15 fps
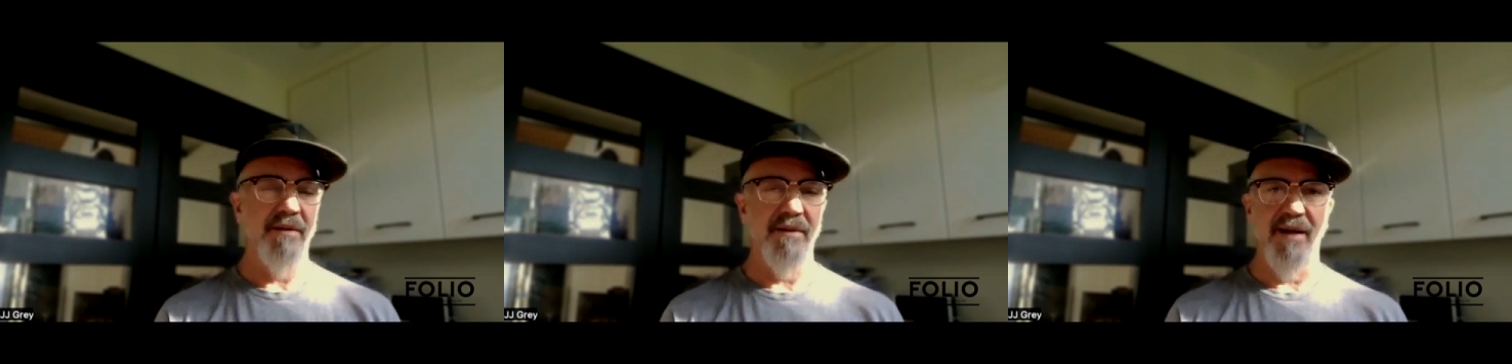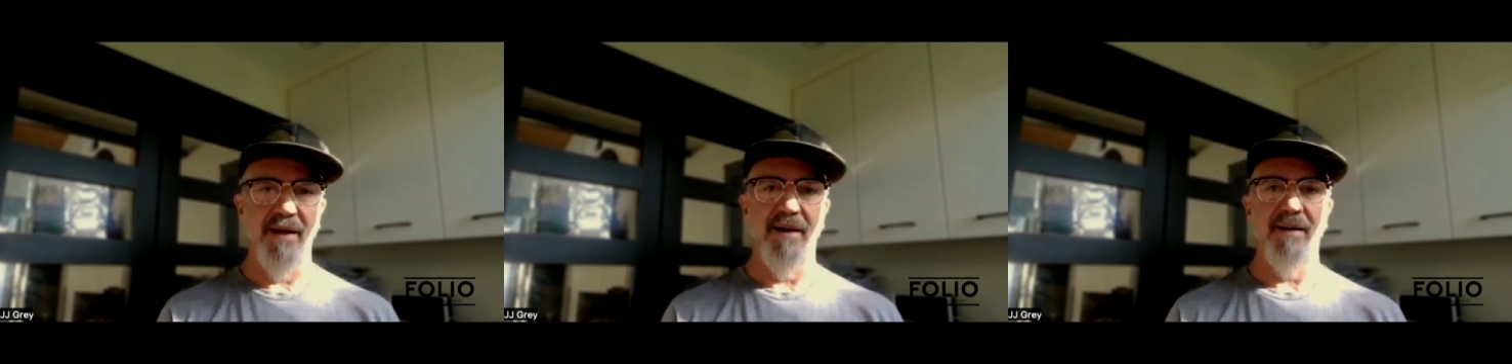
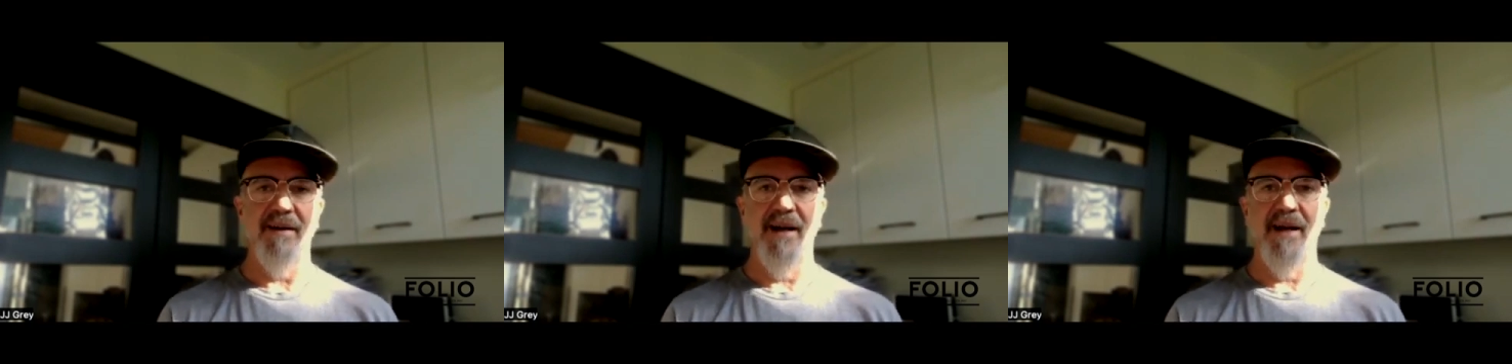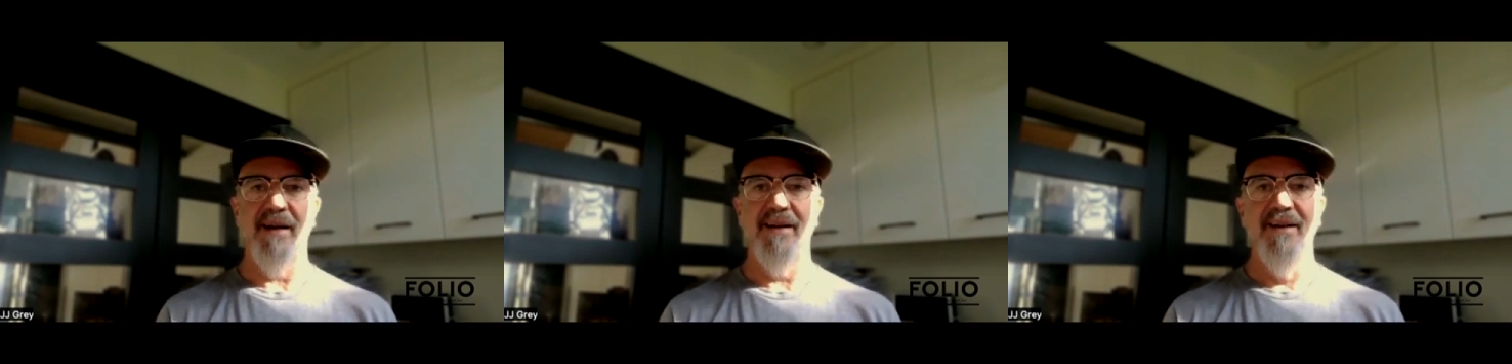Yeah,
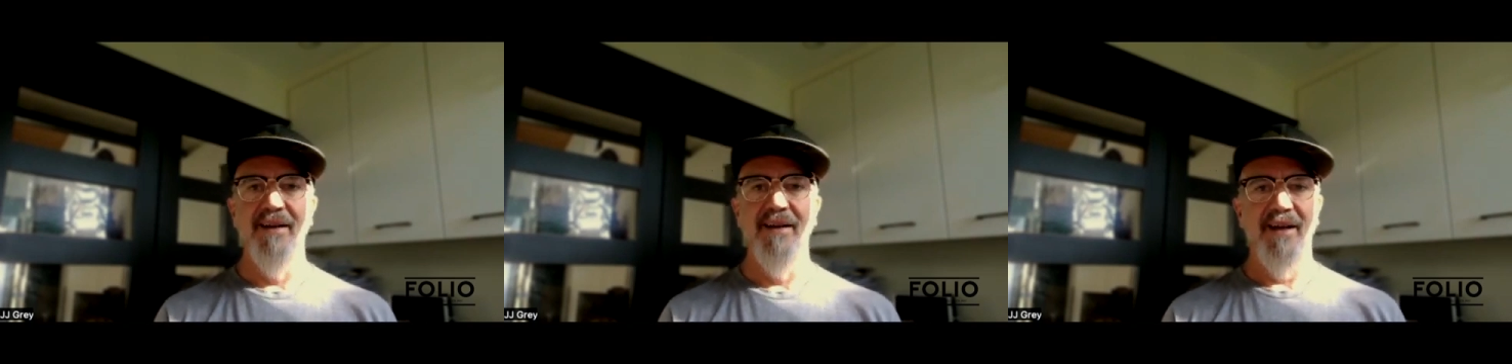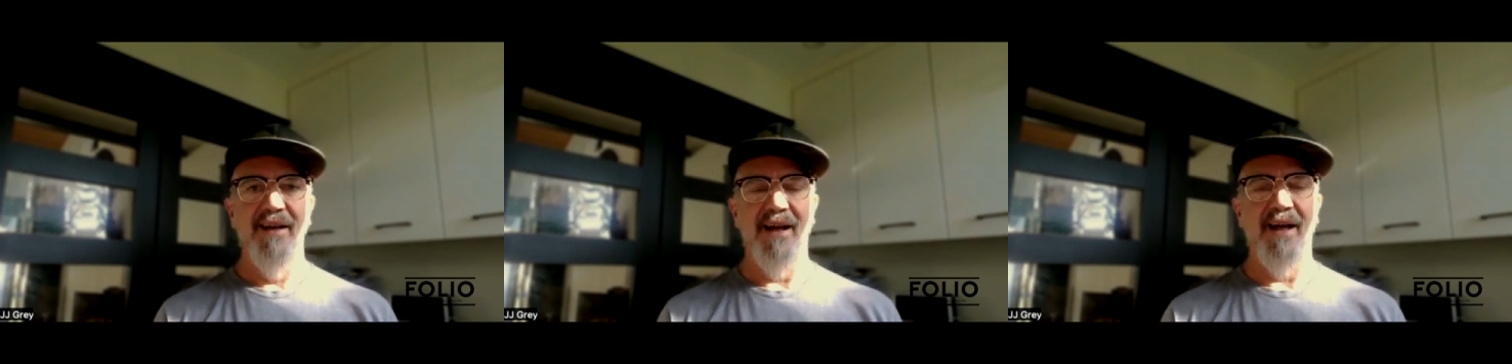
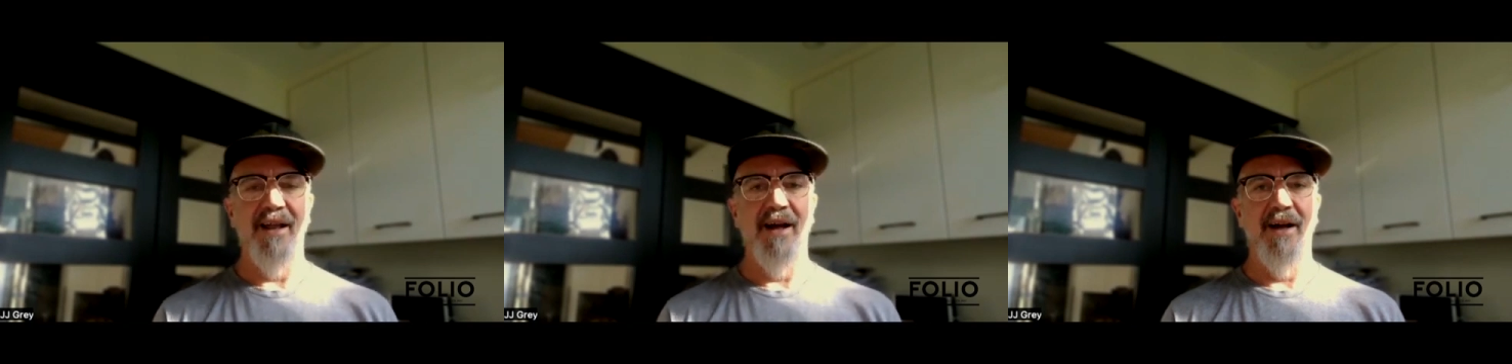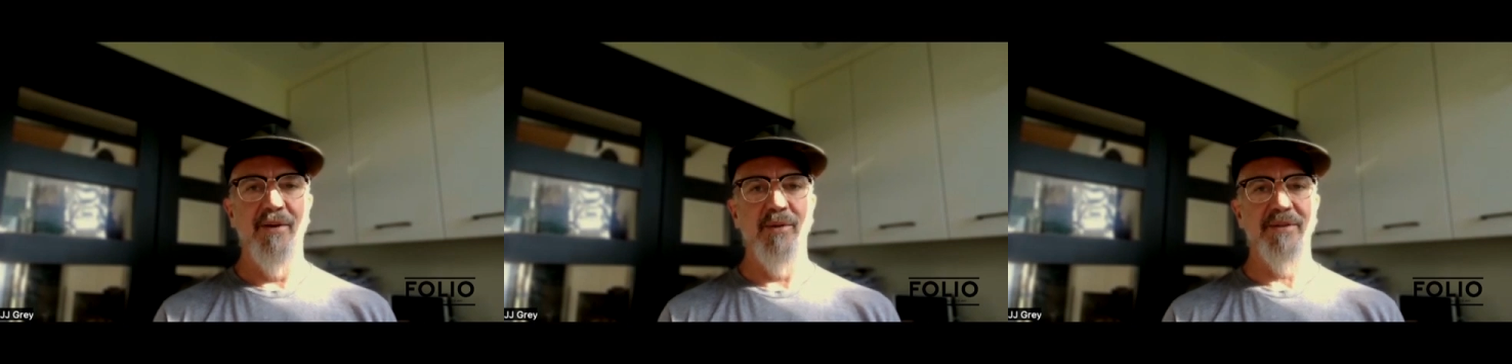
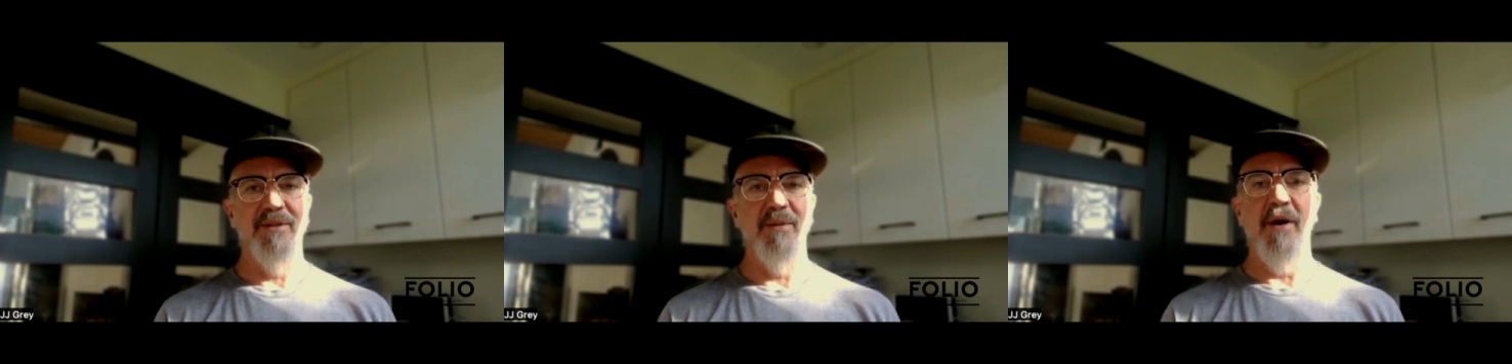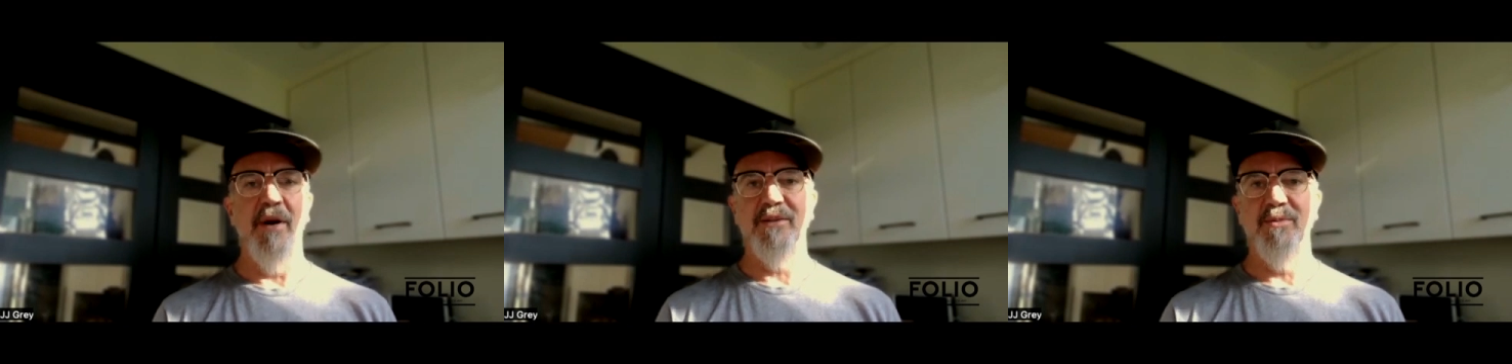I know it's
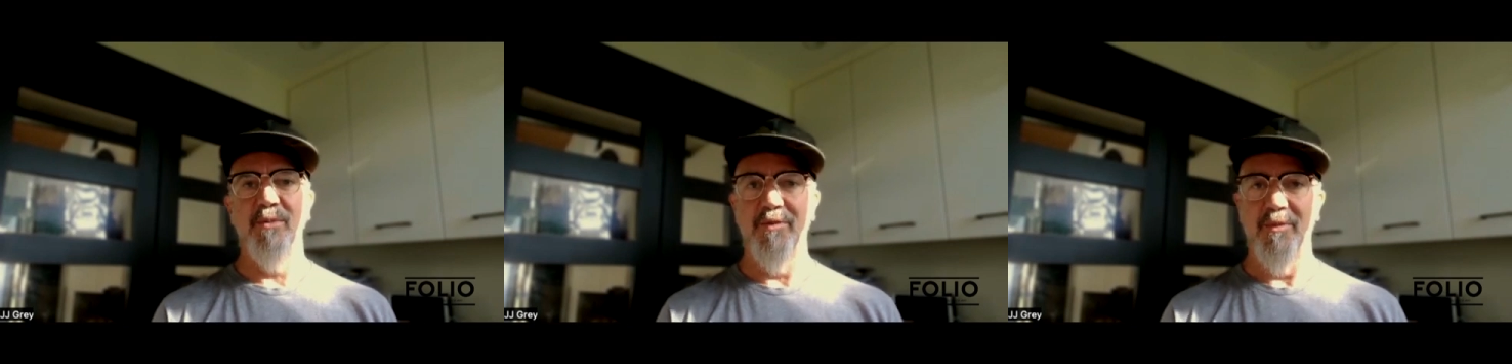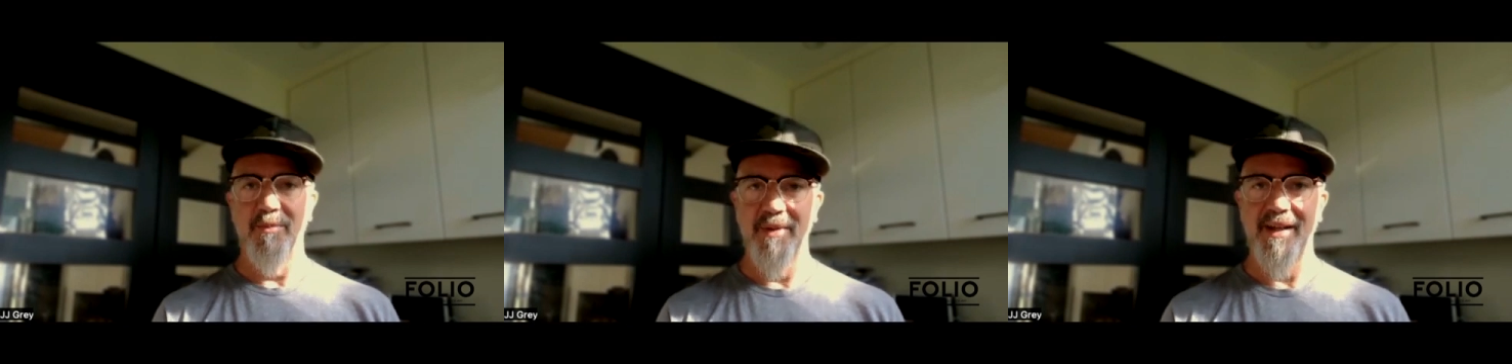impossible
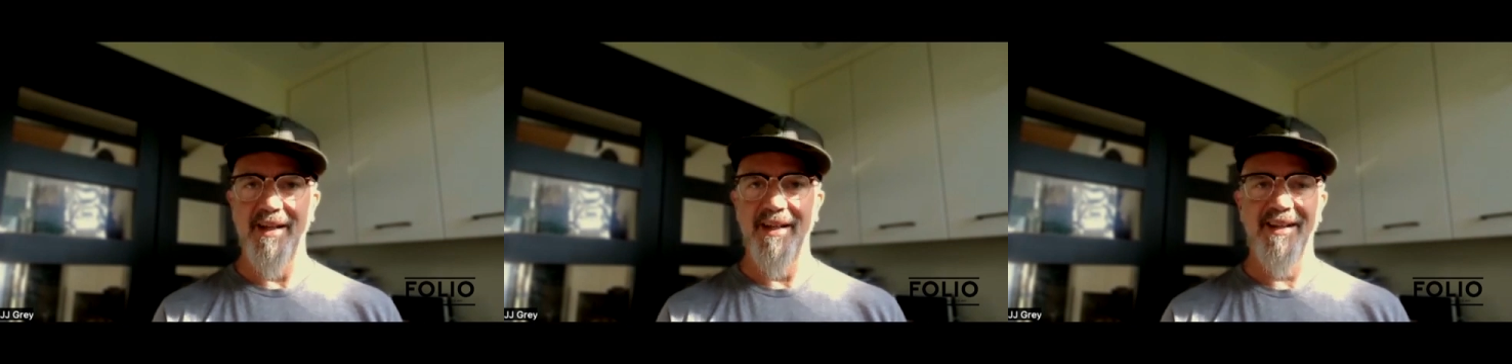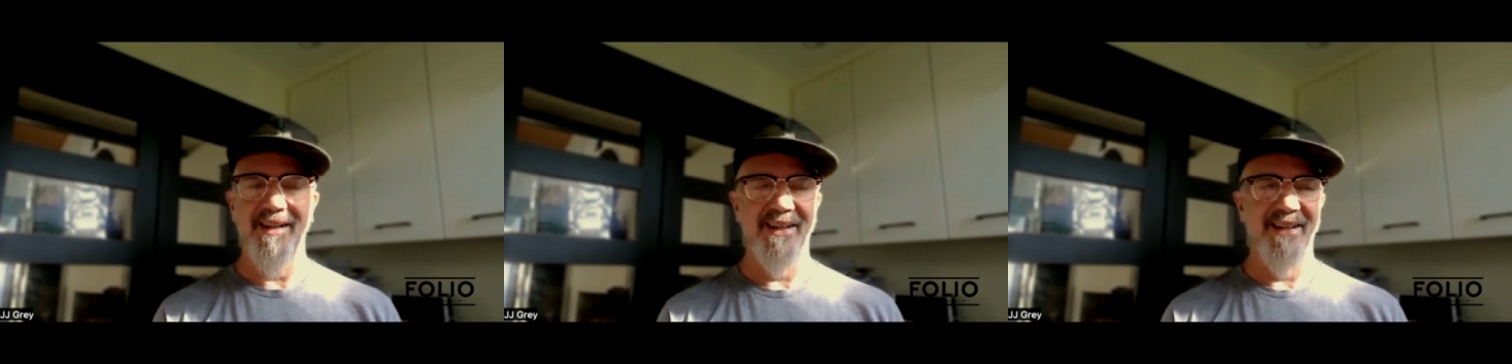for
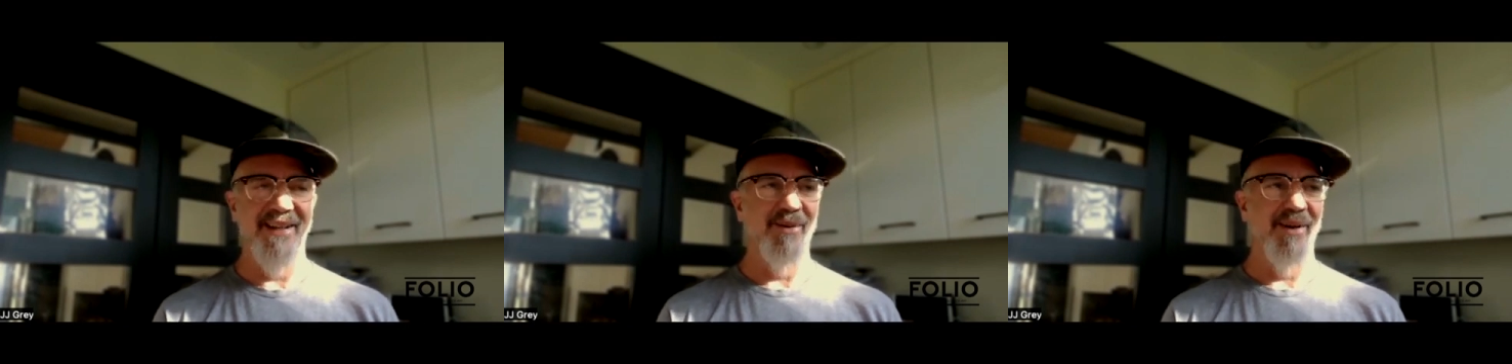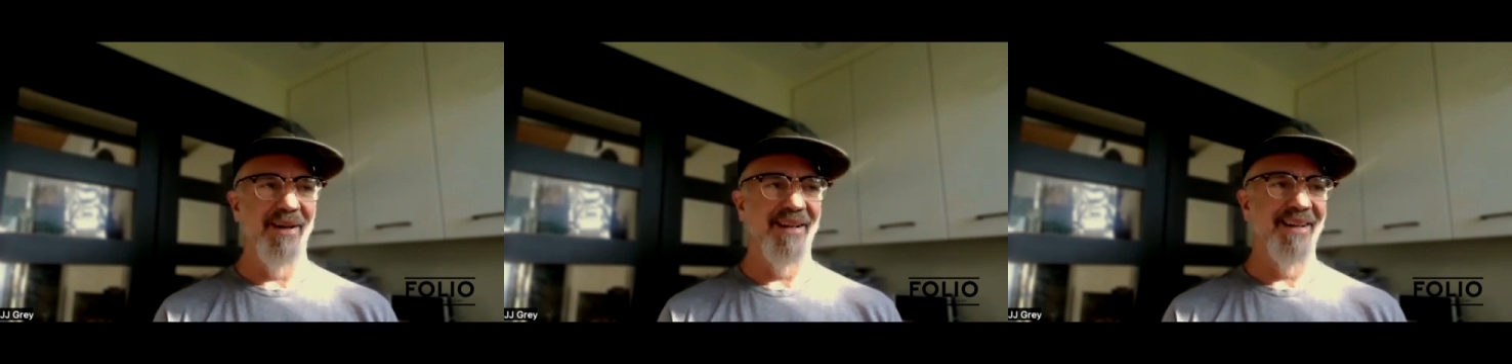me
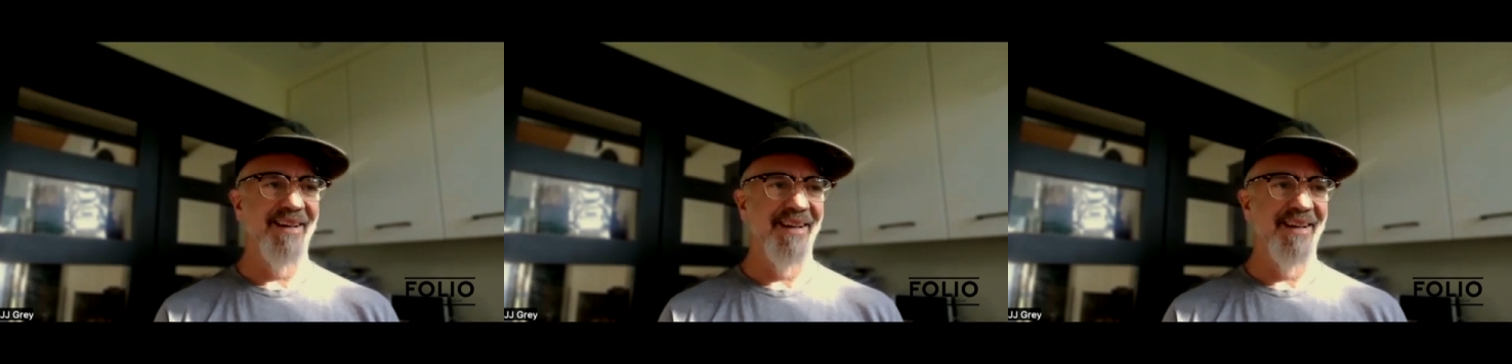anyway.